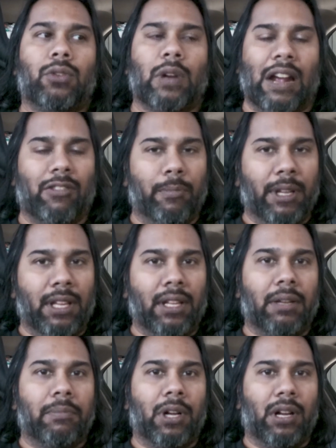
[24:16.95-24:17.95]

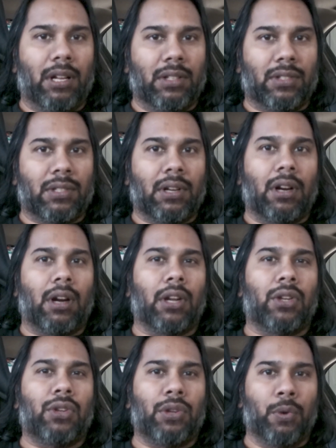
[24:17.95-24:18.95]
Drivability mods are a
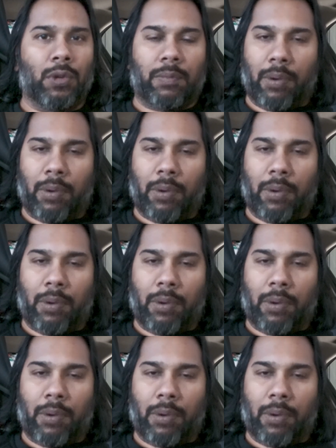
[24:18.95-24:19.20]
huge